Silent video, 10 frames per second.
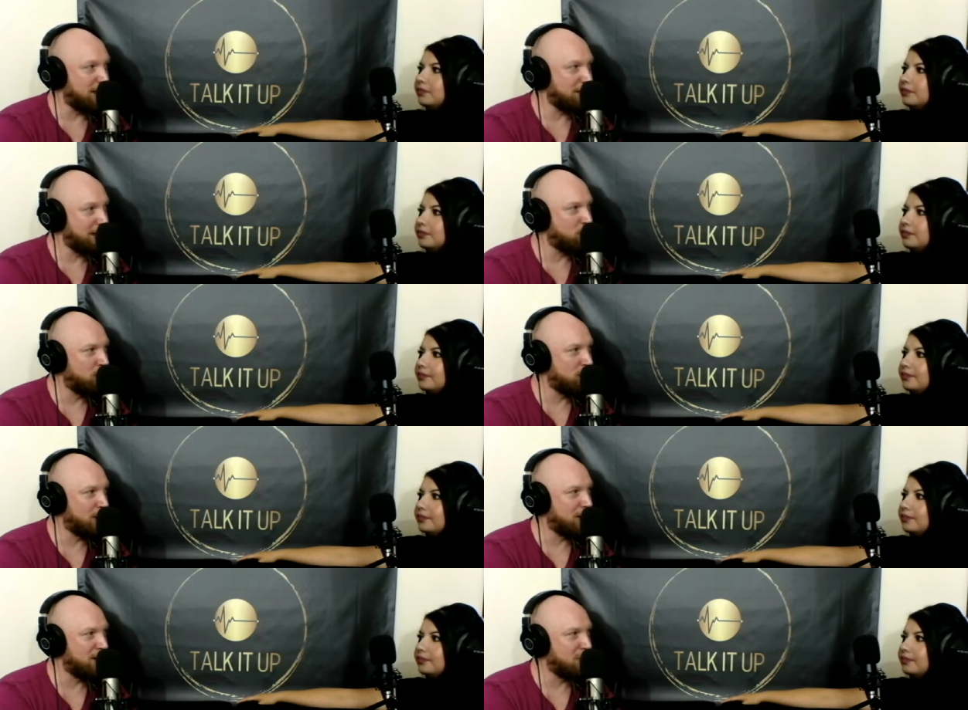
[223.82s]
Speaker 1: like we were the
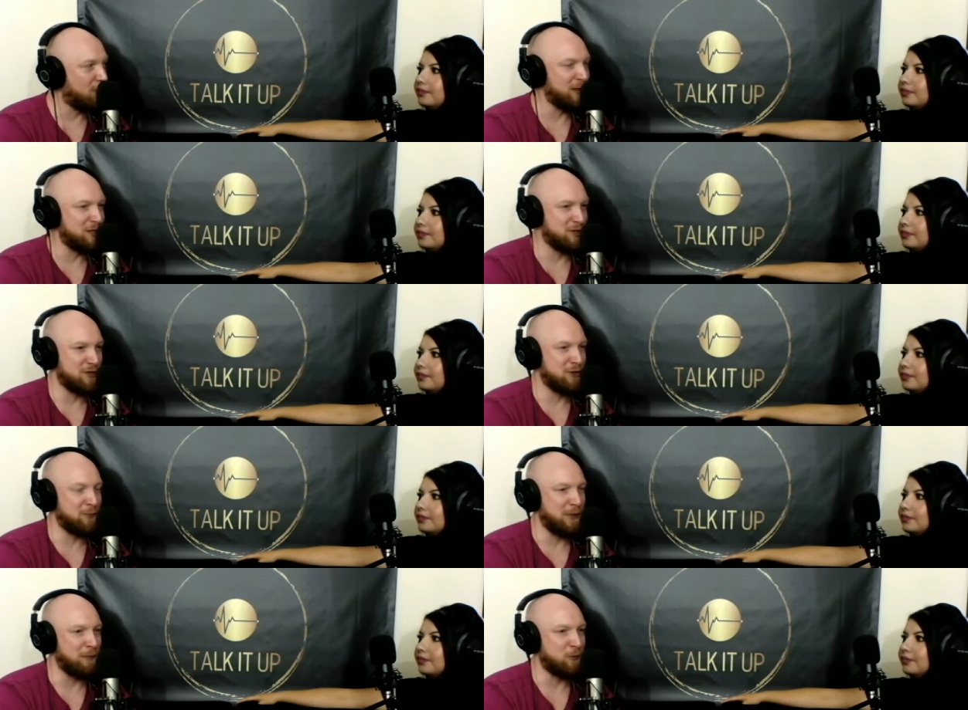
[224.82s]
uh, only two
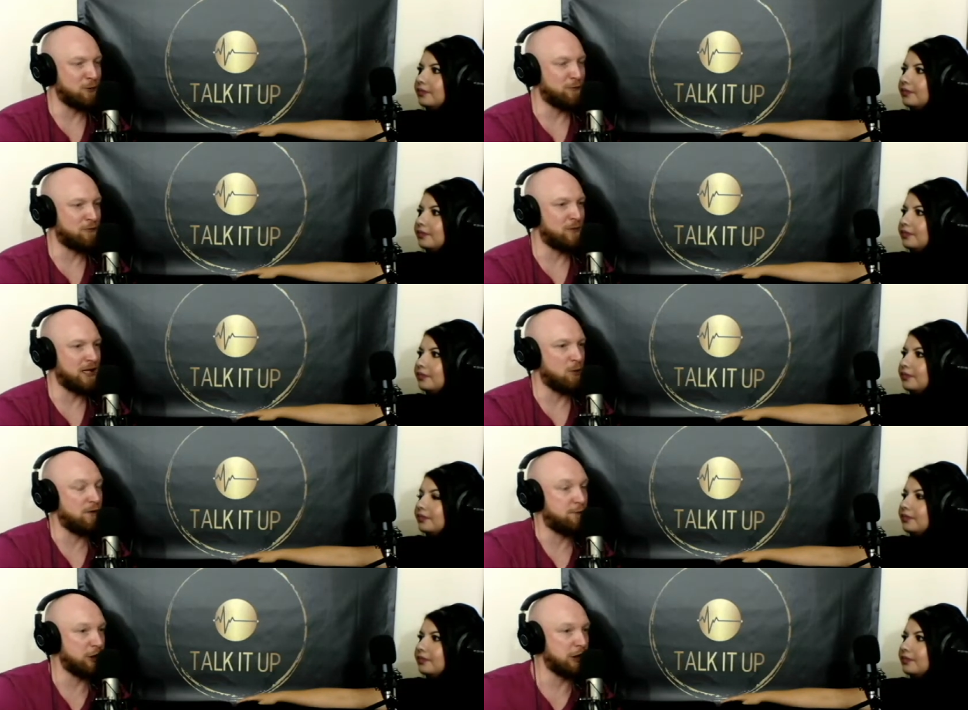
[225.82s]
people from like we
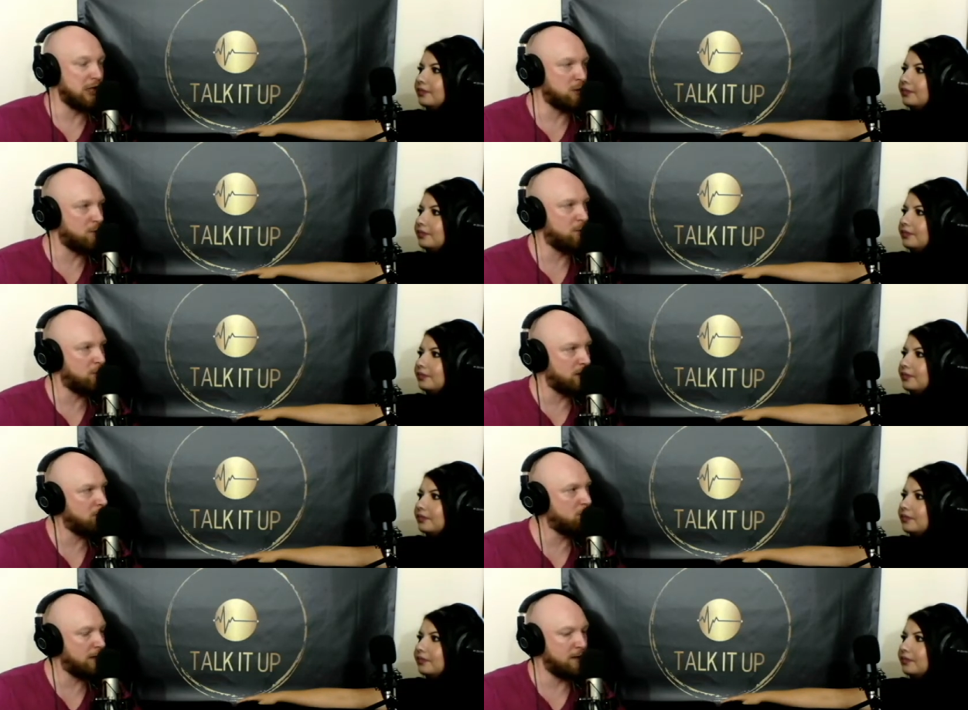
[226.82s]
fought each other. We were,
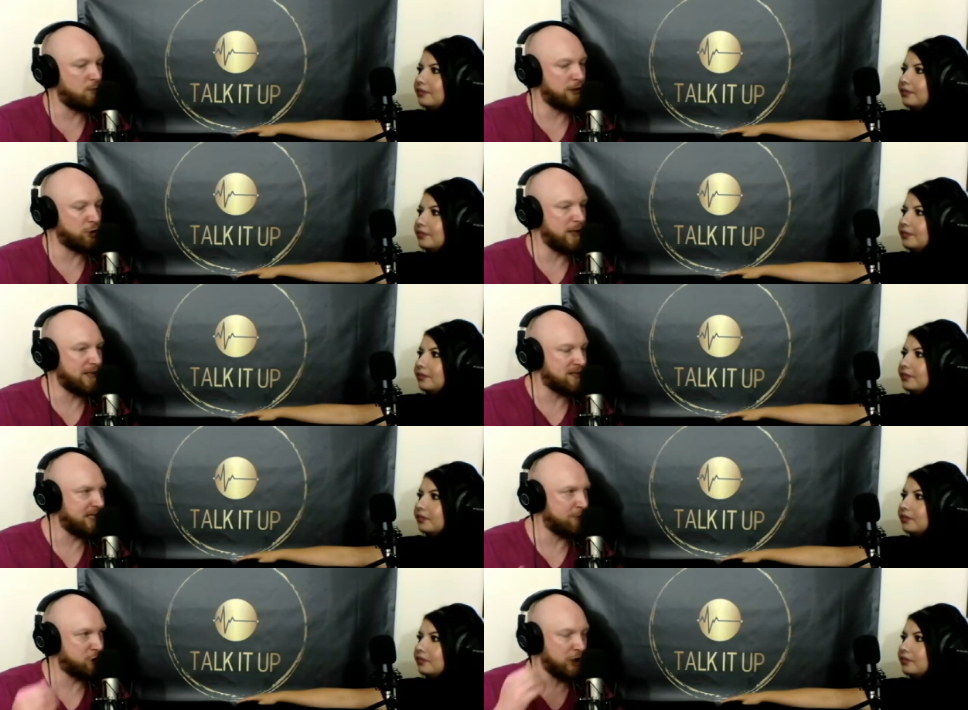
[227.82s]
we we trained at the
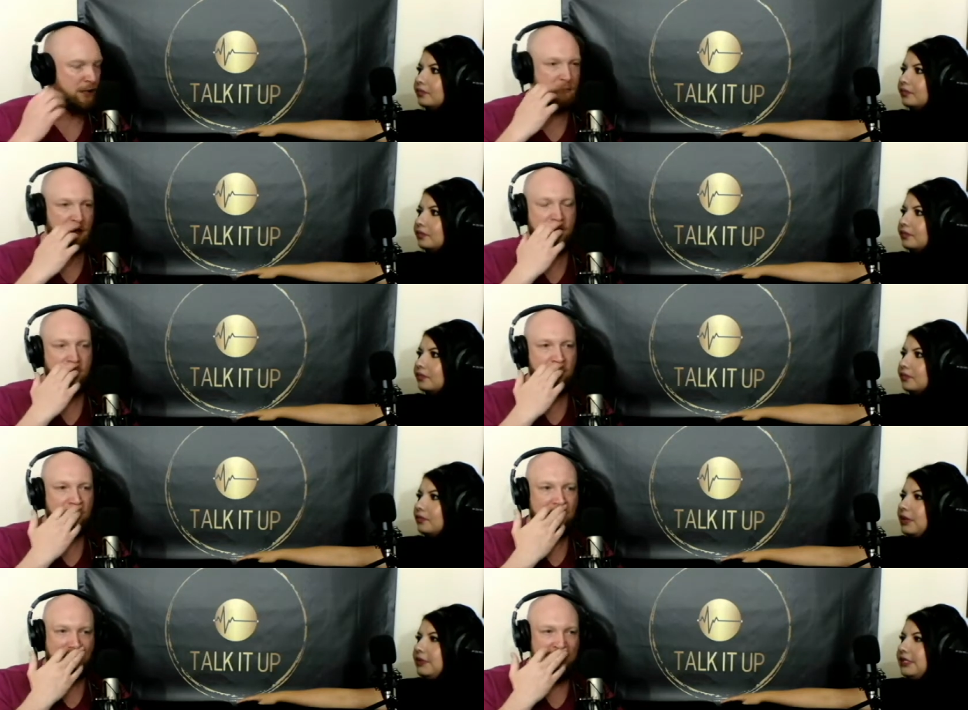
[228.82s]
same gym.
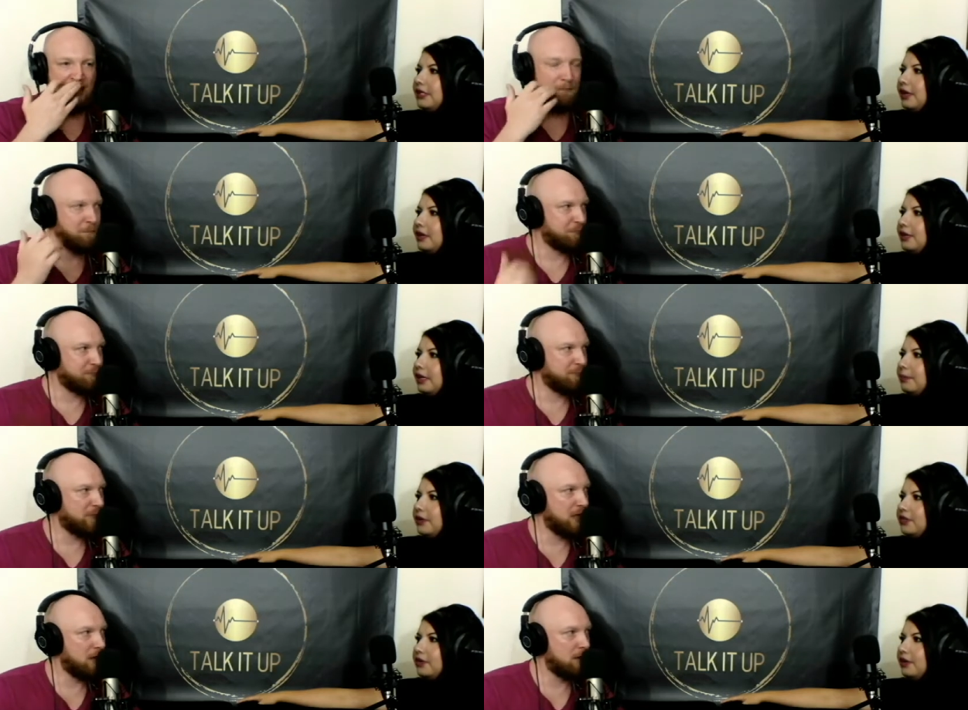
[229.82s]
Speaker 2: Wait, was it kind of like
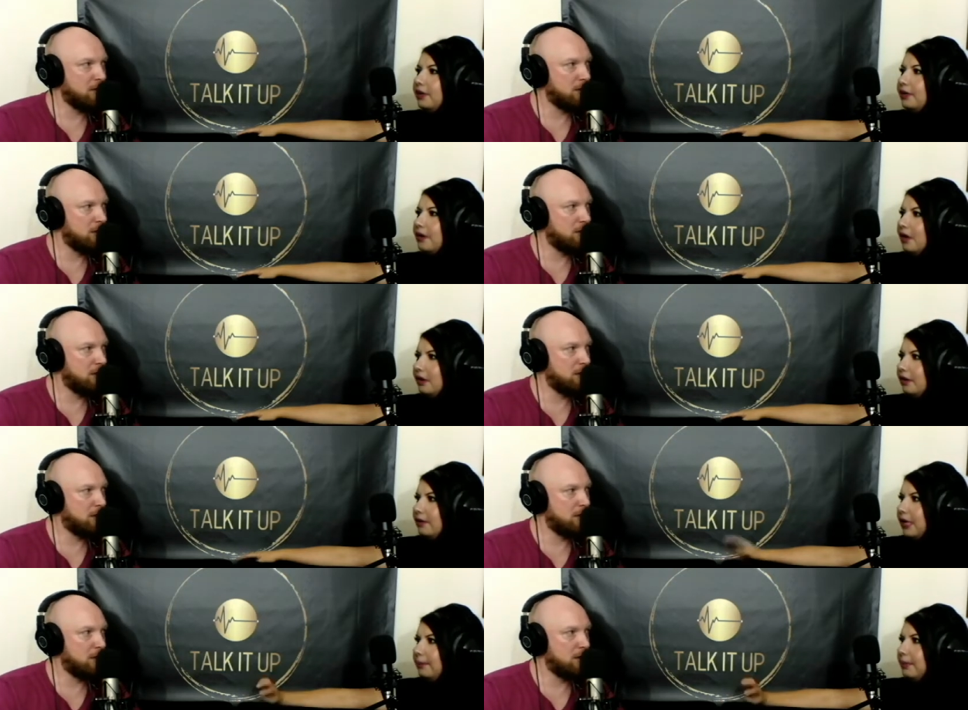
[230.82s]
martial art,
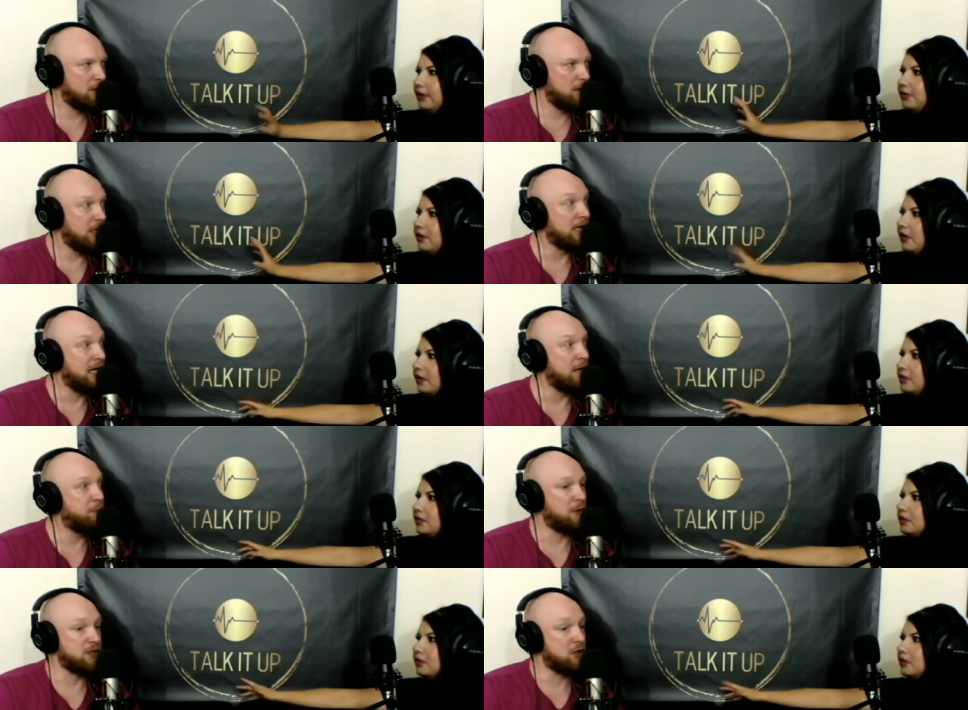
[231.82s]
like martial yeah, arts? kempo.
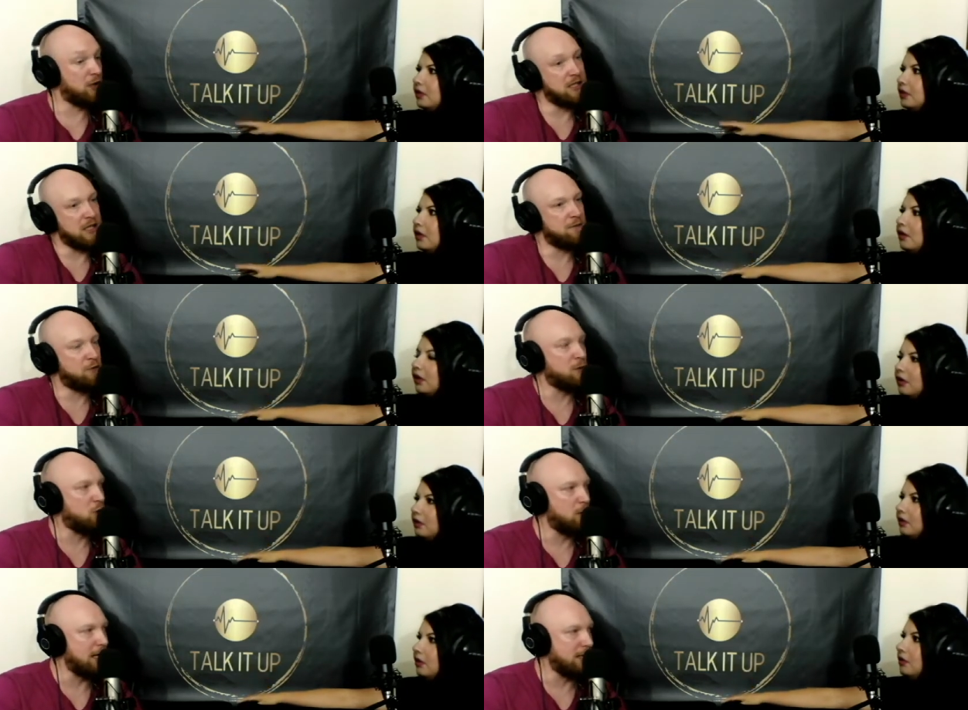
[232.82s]
It's
Speaker 1: it's a okay. form of
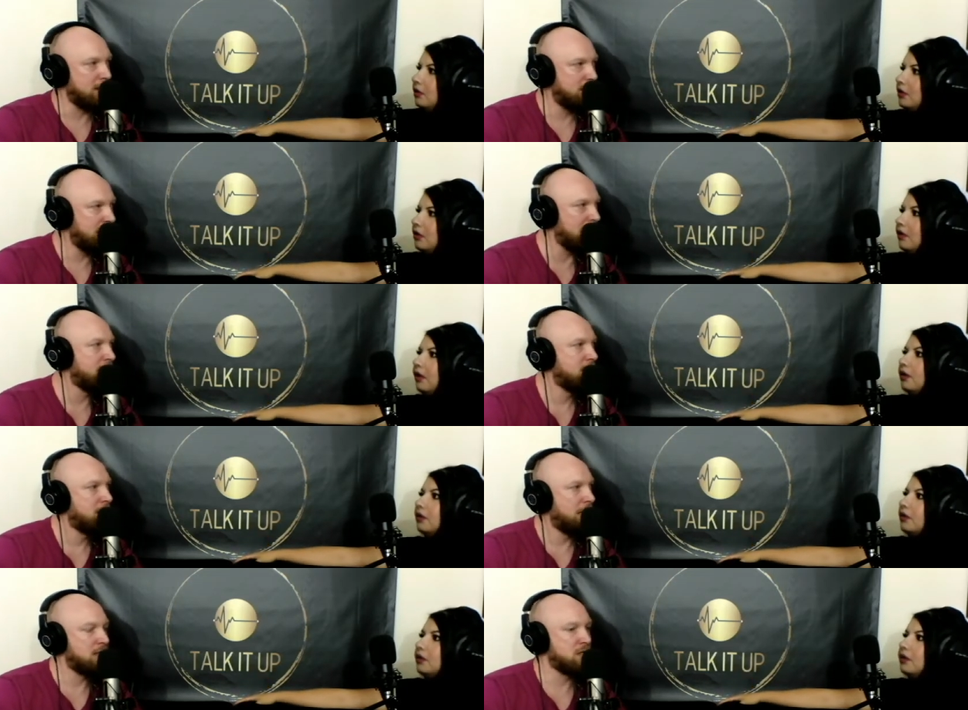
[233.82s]
karate. Yeah. Okay.
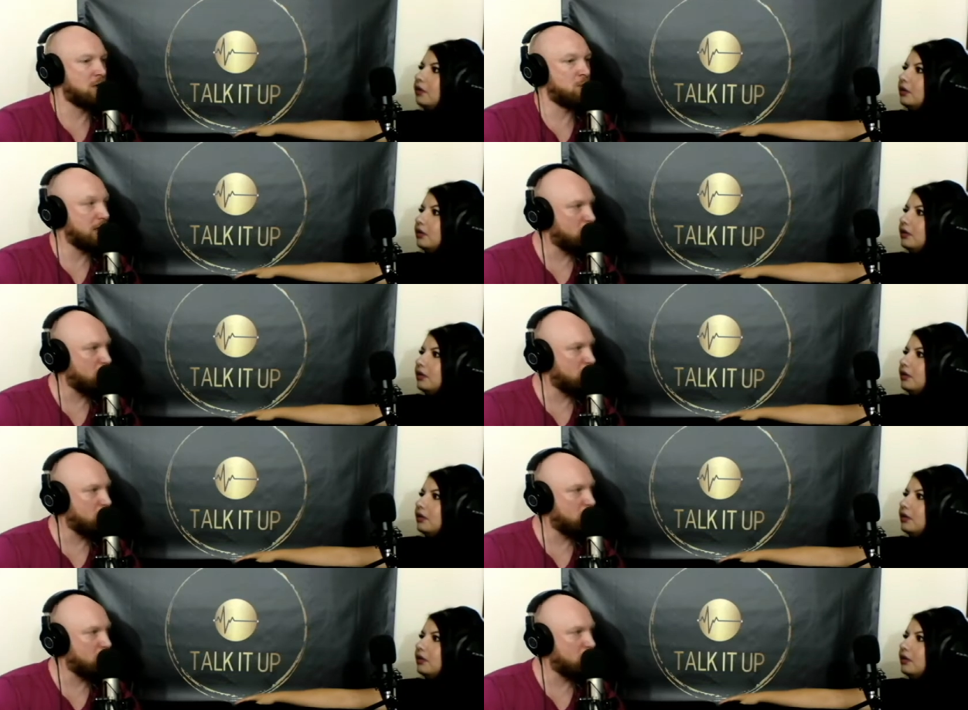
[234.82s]
And so we were